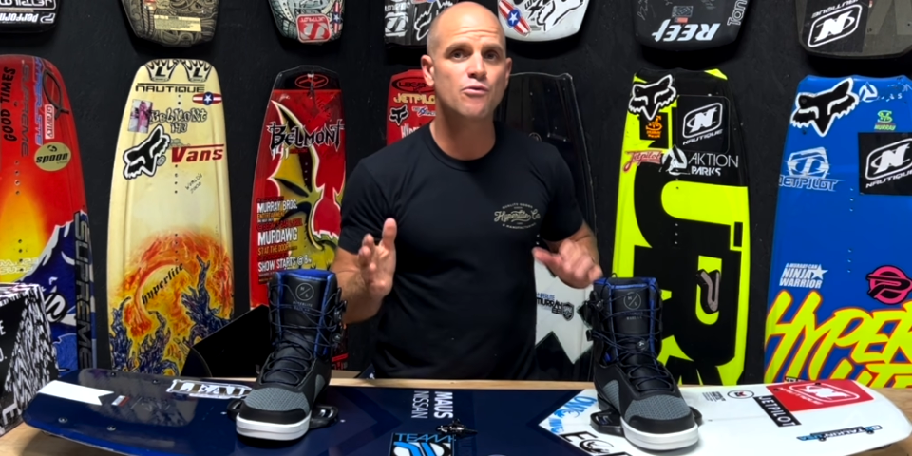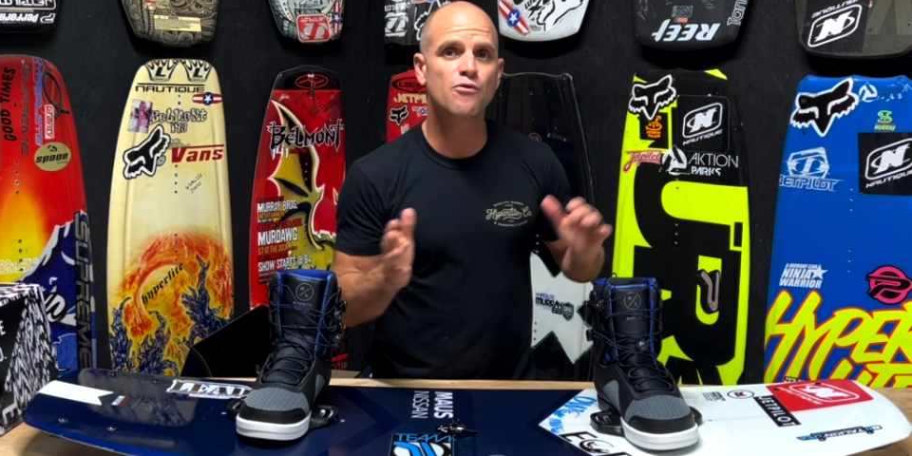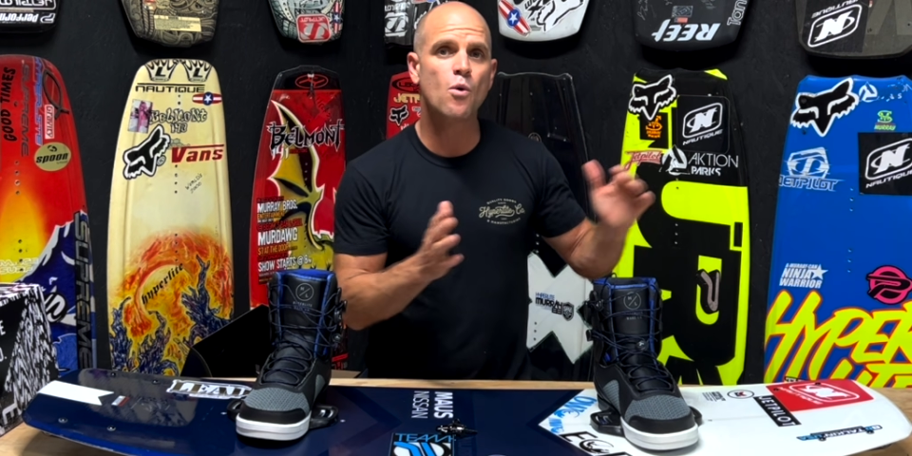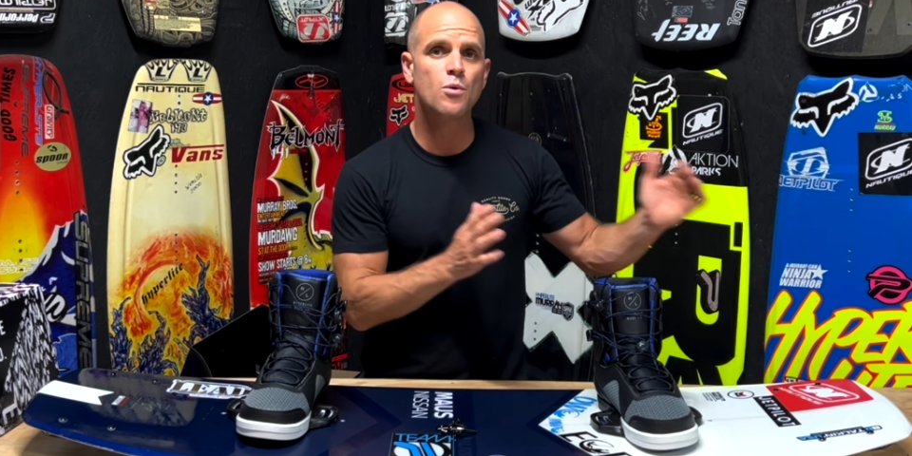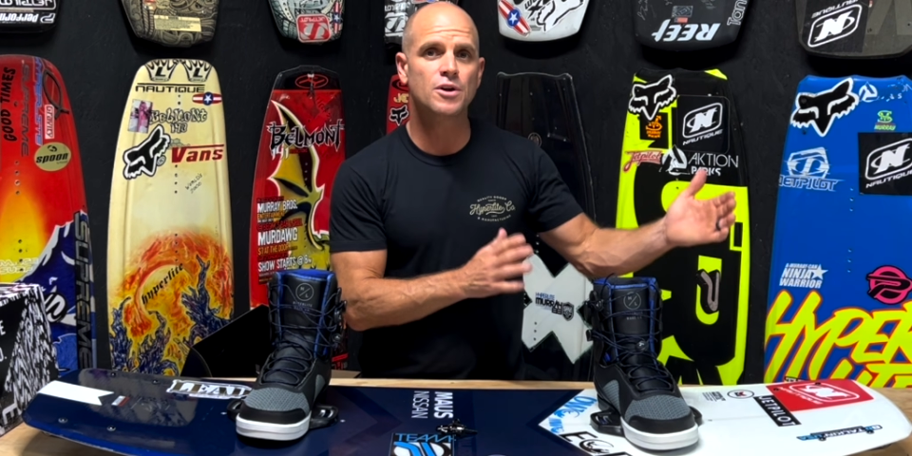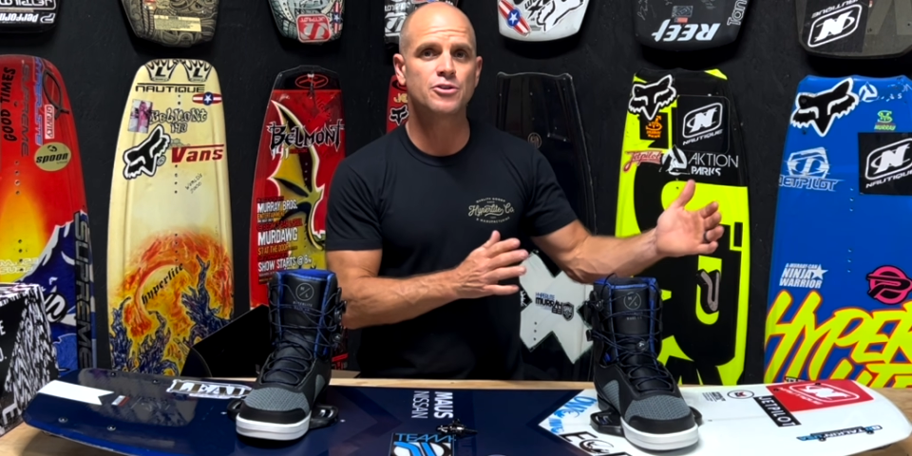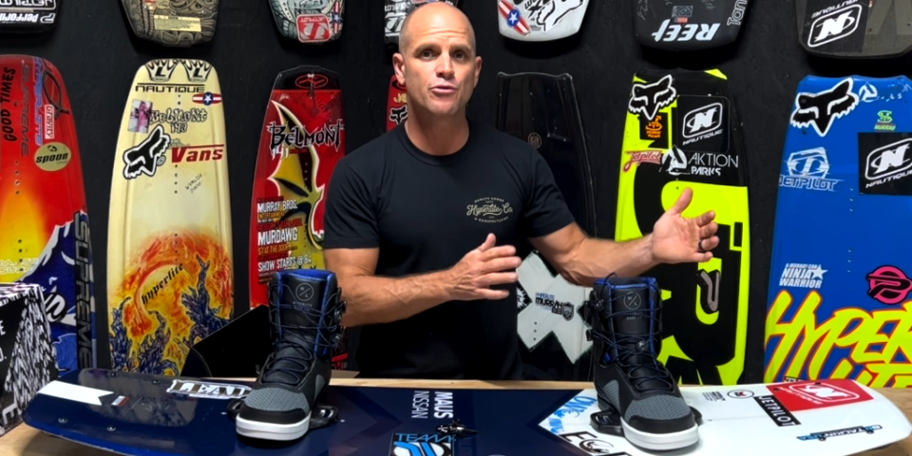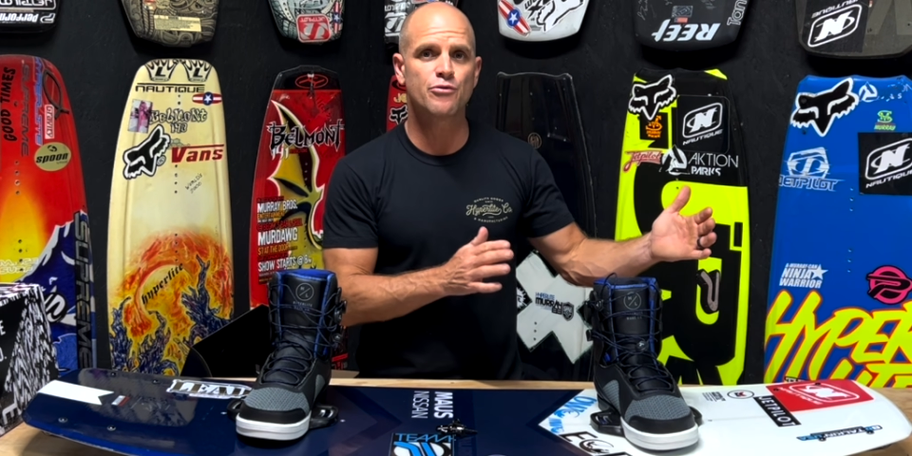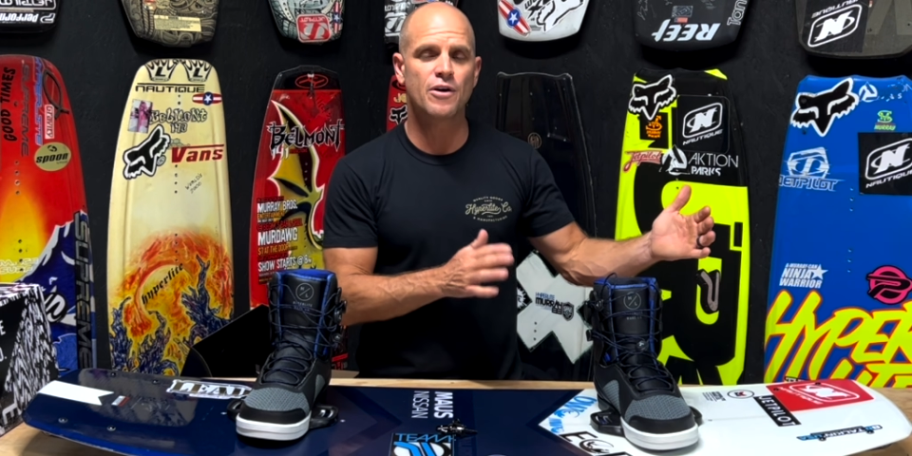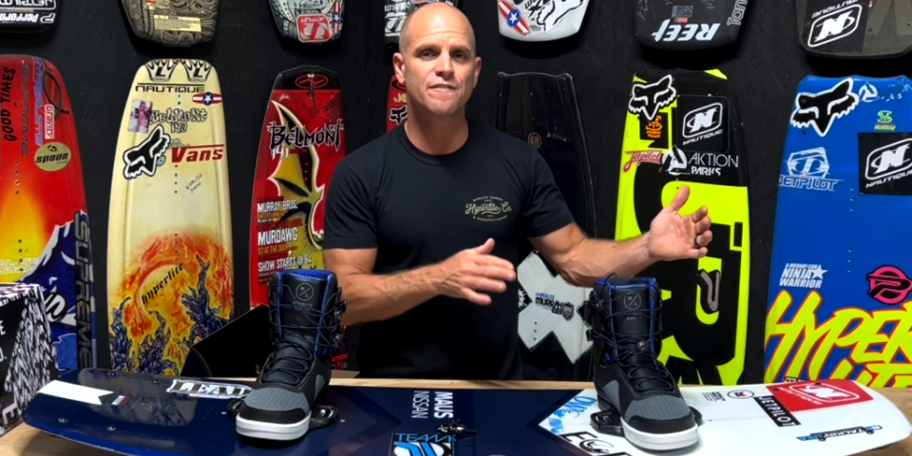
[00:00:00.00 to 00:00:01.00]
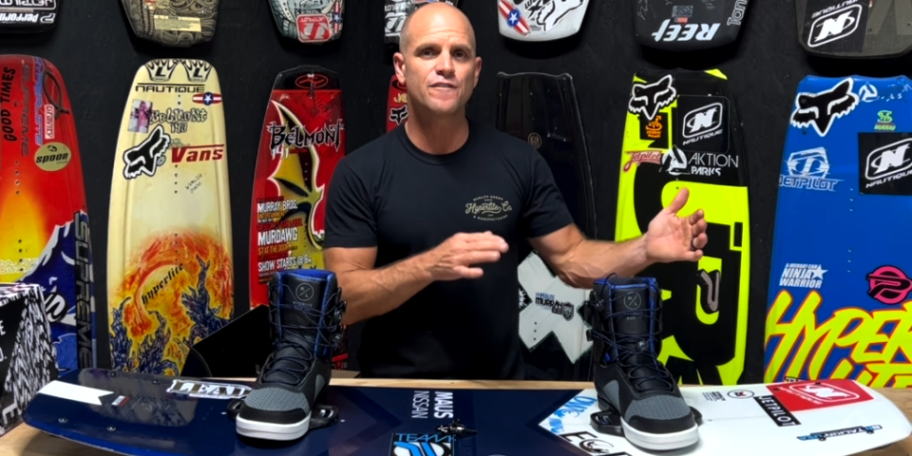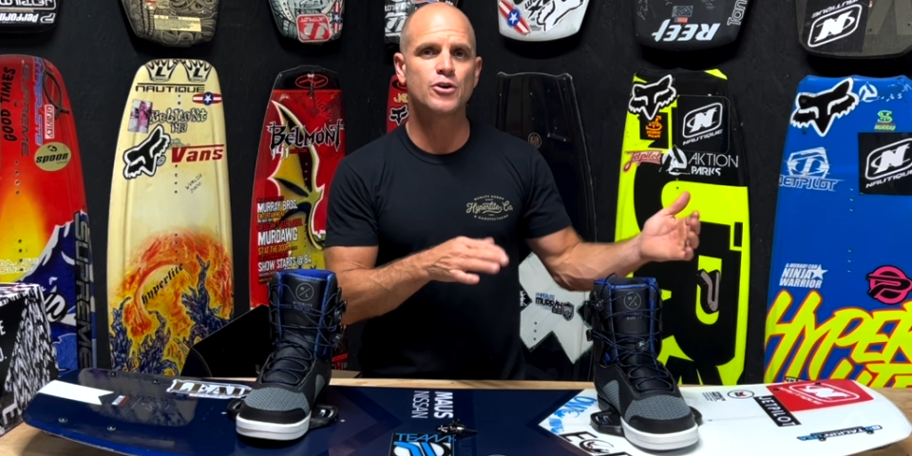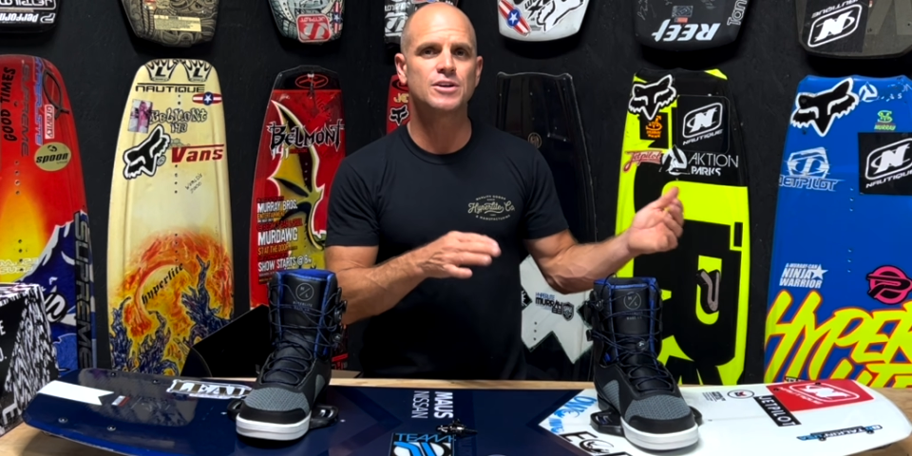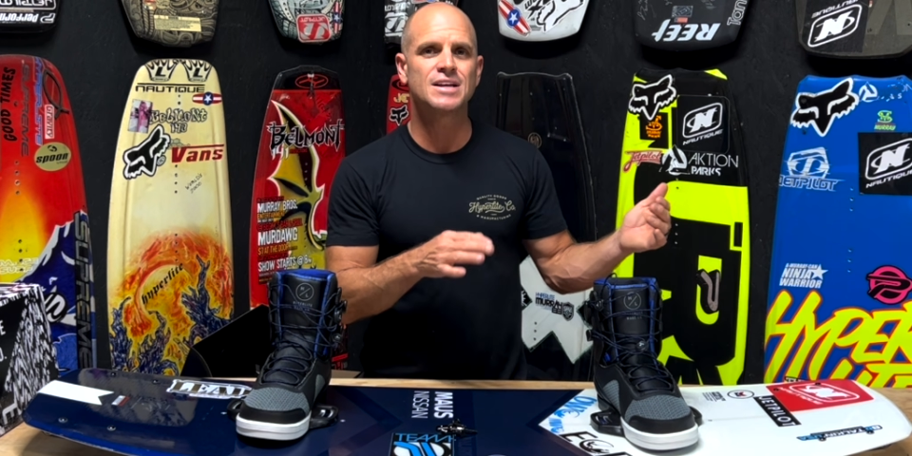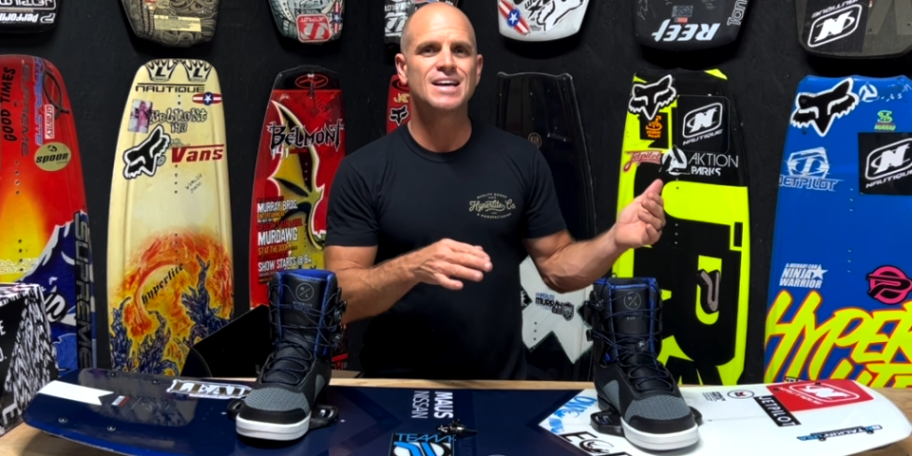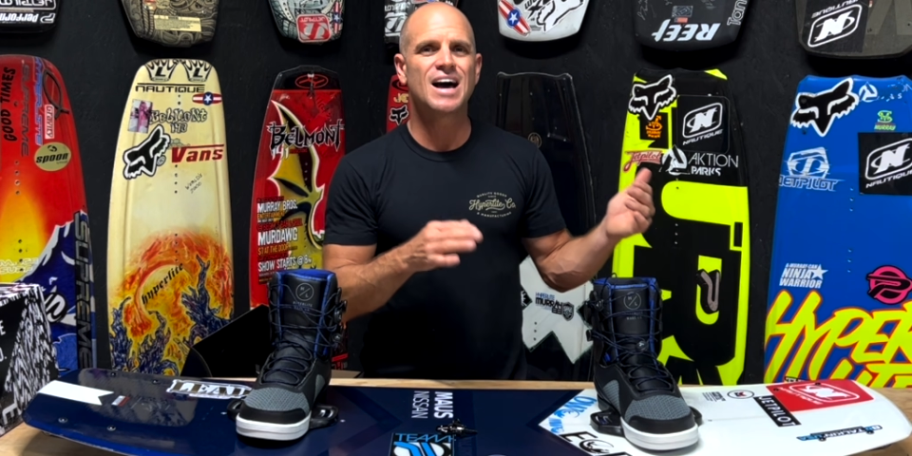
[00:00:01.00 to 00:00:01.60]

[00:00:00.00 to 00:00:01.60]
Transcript: forward on your front foot,